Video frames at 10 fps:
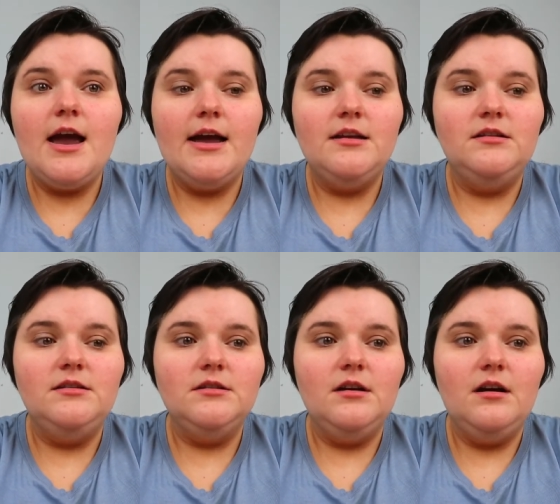
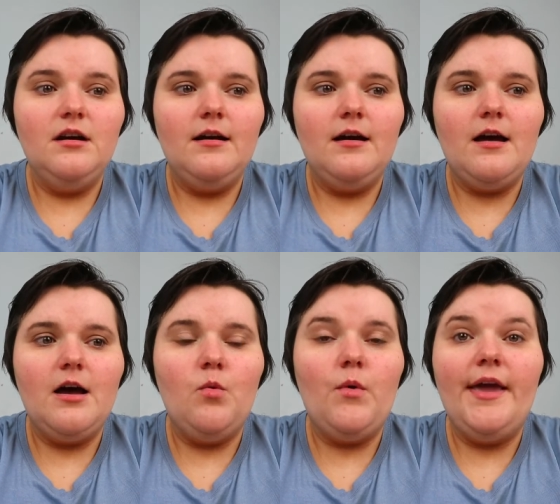and
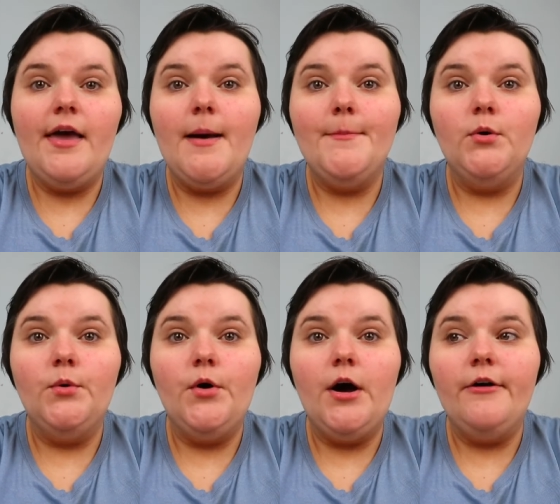I'll wake up,
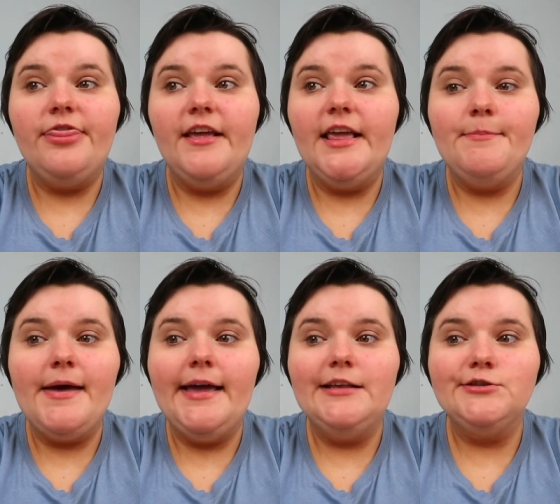or I'll think
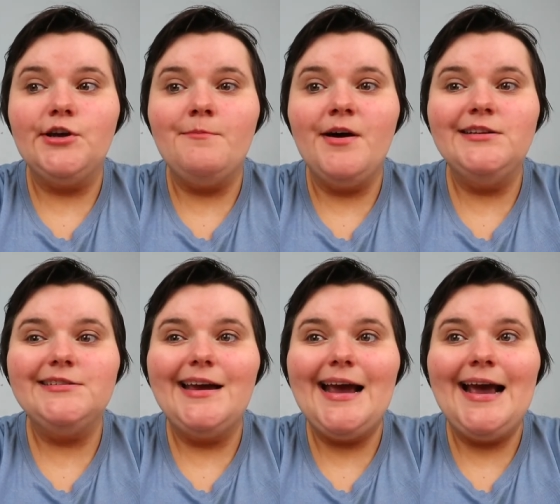about it so
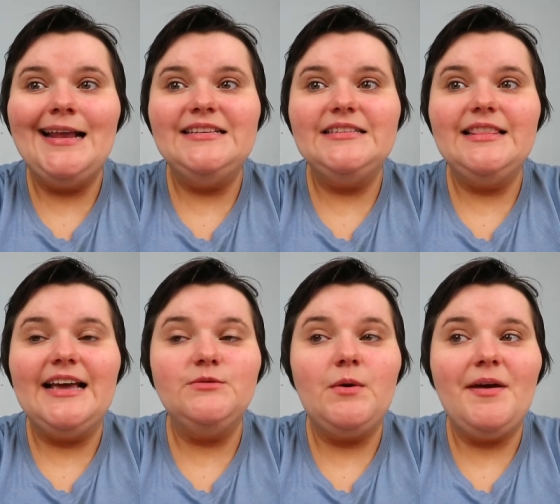much, and
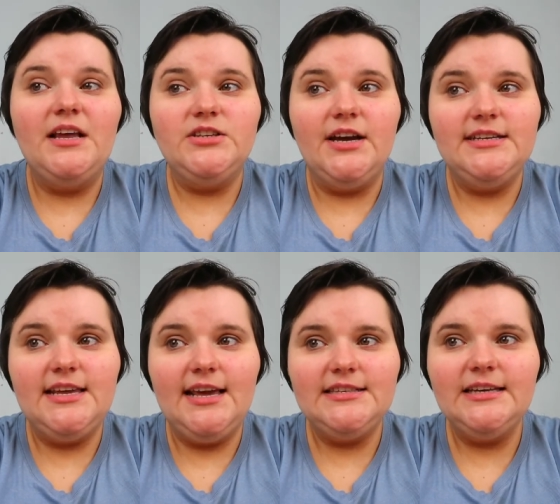that's when my anxiety
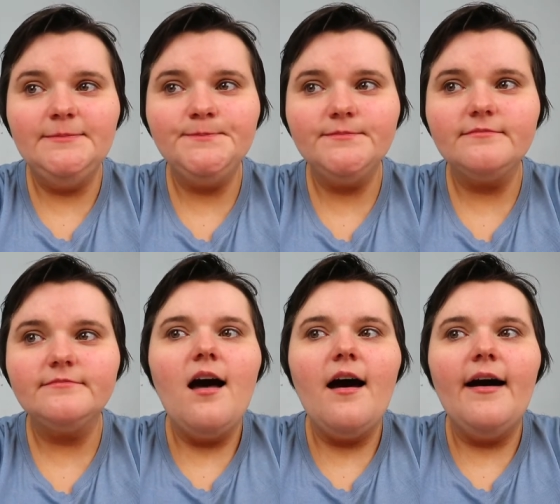kicks in.
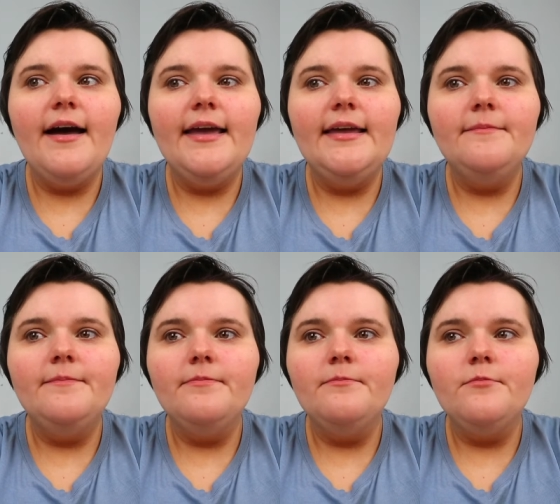I
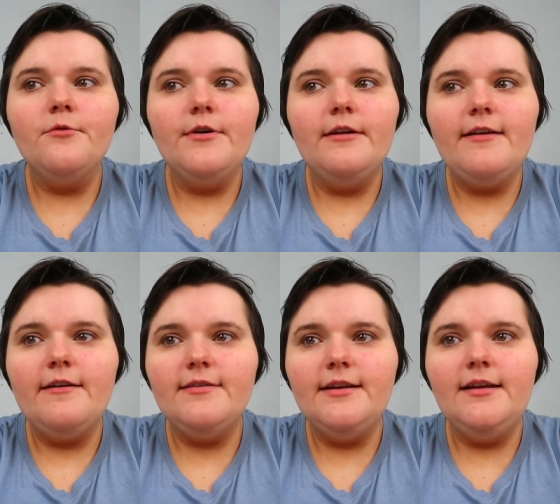breathe
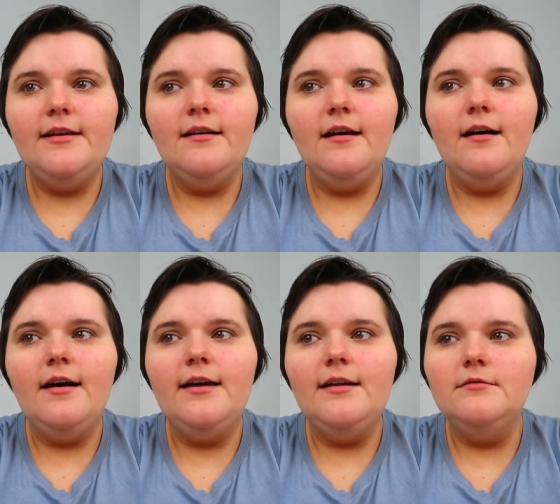heavily,
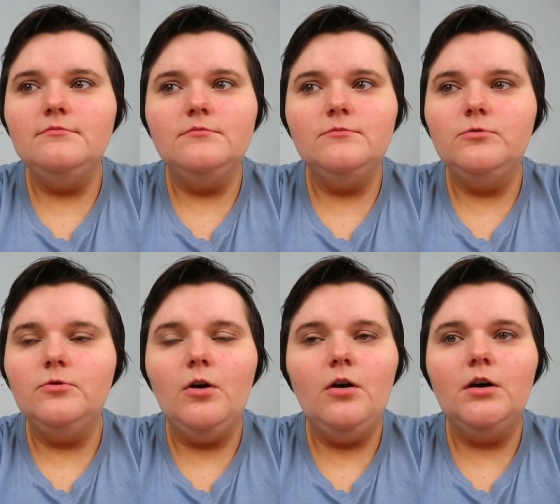I
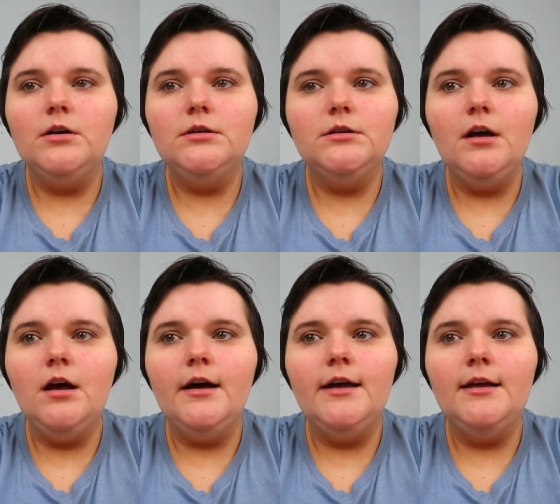rock,
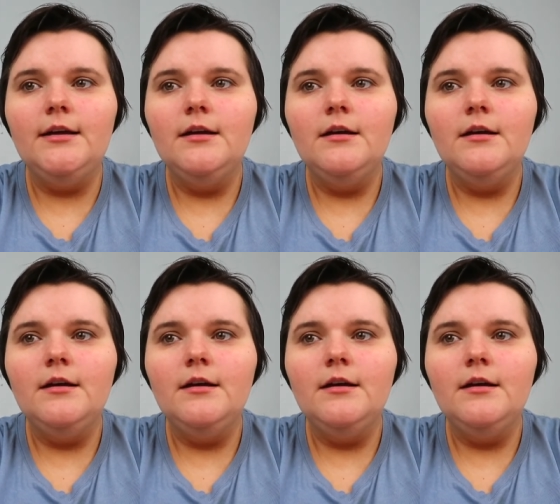I,